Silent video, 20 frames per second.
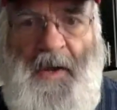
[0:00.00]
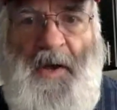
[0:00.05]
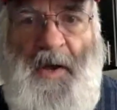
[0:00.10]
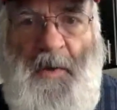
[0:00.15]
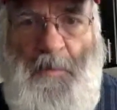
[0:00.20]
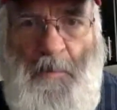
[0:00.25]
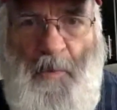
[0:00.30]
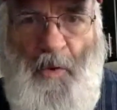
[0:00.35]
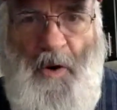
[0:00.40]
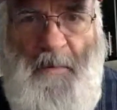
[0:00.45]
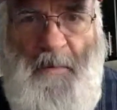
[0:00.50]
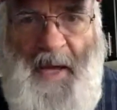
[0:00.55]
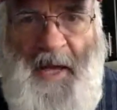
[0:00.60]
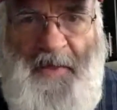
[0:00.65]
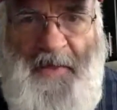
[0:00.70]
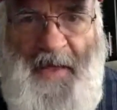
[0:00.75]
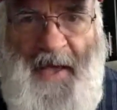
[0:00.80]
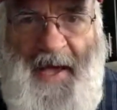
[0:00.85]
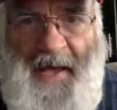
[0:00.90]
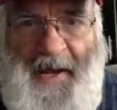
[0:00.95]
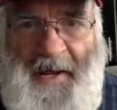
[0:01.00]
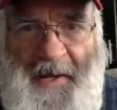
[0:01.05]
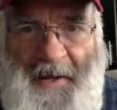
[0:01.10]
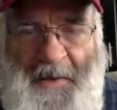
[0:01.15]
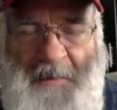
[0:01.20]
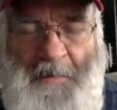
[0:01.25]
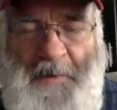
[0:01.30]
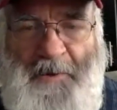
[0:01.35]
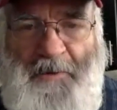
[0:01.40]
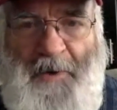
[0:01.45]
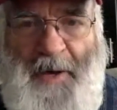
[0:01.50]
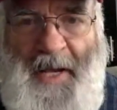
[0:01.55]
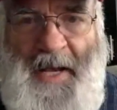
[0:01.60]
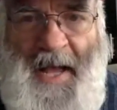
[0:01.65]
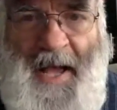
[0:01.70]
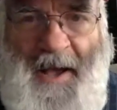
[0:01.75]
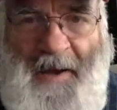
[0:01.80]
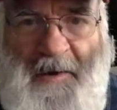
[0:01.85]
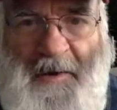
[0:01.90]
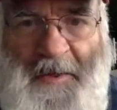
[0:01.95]
More about that between
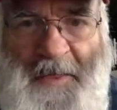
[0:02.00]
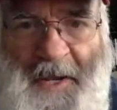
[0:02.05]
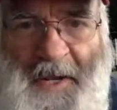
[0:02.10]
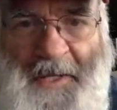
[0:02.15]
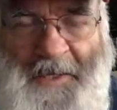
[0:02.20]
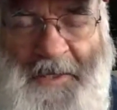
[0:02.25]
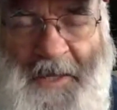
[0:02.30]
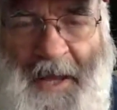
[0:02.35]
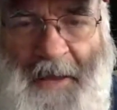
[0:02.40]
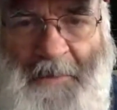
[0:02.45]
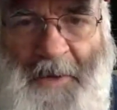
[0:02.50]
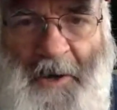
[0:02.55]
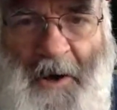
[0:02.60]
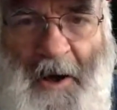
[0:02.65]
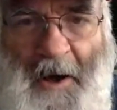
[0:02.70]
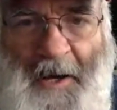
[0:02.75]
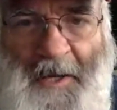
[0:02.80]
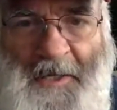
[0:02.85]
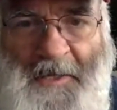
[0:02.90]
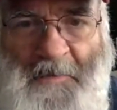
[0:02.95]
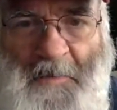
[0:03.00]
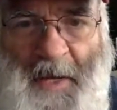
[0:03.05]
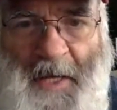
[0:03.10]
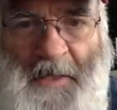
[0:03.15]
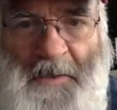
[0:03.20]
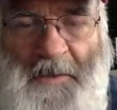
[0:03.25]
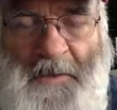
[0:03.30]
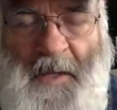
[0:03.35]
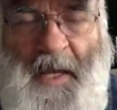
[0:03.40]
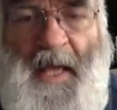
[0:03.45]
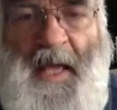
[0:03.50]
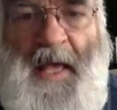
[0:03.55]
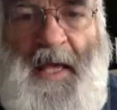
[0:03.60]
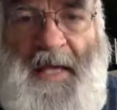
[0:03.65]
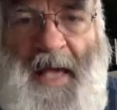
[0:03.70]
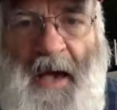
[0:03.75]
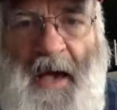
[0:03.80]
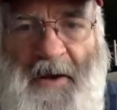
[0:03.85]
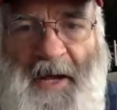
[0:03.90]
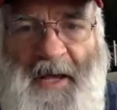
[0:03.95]
now and the next time the caucus meets.
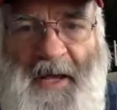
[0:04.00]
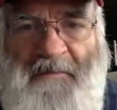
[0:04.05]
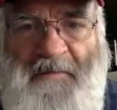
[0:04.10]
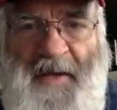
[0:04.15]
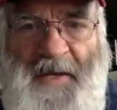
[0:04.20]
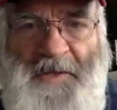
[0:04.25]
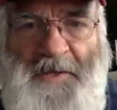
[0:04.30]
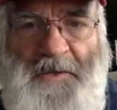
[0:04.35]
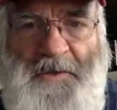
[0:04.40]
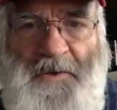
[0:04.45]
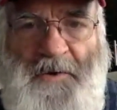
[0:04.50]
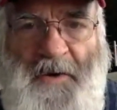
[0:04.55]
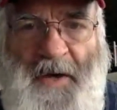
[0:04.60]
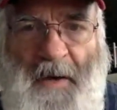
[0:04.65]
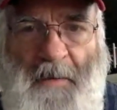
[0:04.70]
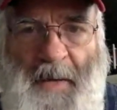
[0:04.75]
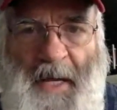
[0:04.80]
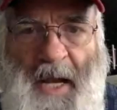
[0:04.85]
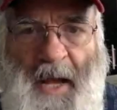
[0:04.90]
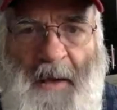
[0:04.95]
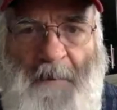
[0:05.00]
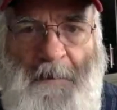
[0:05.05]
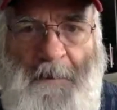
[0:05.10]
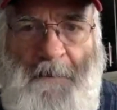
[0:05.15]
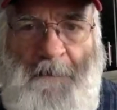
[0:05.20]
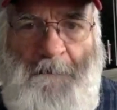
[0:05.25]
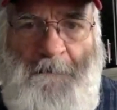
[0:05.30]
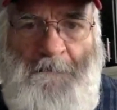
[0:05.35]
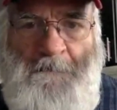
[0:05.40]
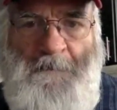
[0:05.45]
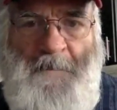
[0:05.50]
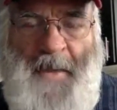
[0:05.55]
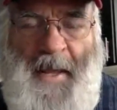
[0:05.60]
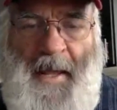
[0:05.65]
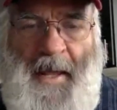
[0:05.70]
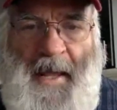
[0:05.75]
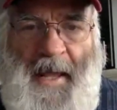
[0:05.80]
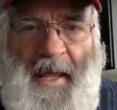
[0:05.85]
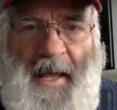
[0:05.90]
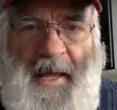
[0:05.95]
County conventions are coming up,
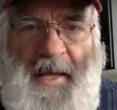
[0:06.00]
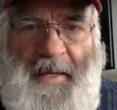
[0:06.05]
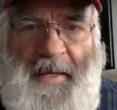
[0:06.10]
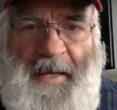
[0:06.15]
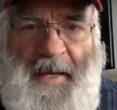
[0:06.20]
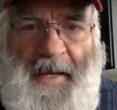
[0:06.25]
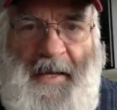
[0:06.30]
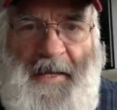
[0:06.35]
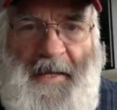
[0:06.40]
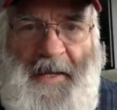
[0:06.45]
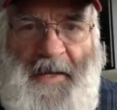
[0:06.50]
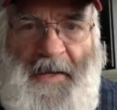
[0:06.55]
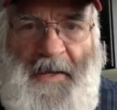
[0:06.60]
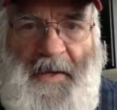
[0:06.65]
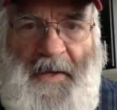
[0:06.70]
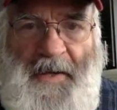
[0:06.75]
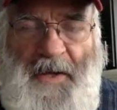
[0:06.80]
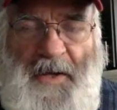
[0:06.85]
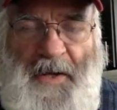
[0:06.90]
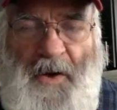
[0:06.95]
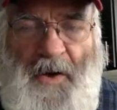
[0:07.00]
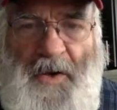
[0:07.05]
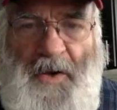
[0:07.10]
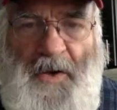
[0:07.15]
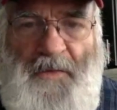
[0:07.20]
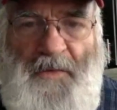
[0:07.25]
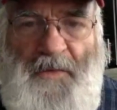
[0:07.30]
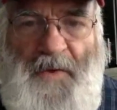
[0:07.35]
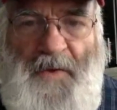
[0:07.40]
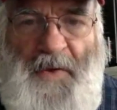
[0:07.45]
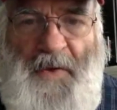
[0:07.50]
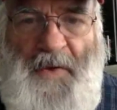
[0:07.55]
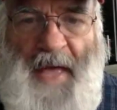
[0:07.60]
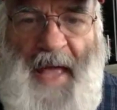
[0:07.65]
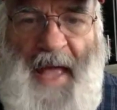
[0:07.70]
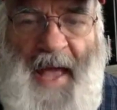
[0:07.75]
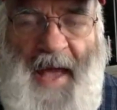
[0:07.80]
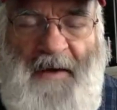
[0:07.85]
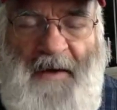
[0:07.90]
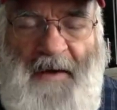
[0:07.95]
and you know, you
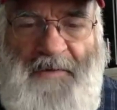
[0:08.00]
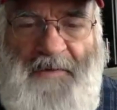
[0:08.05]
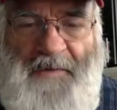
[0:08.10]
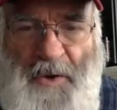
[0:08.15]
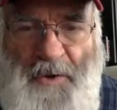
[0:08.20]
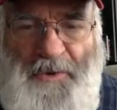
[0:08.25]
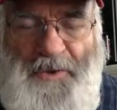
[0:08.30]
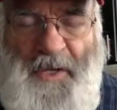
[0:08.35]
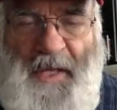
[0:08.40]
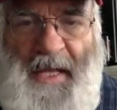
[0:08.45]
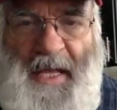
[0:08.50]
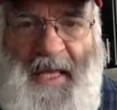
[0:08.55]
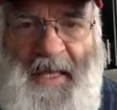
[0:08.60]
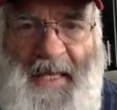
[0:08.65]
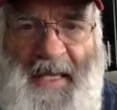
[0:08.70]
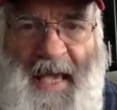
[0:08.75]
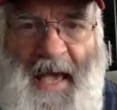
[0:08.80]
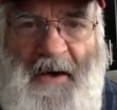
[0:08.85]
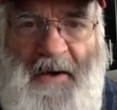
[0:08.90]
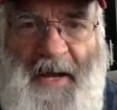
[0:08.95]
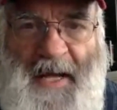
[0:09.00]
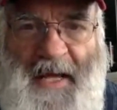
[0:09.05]
have usually at the county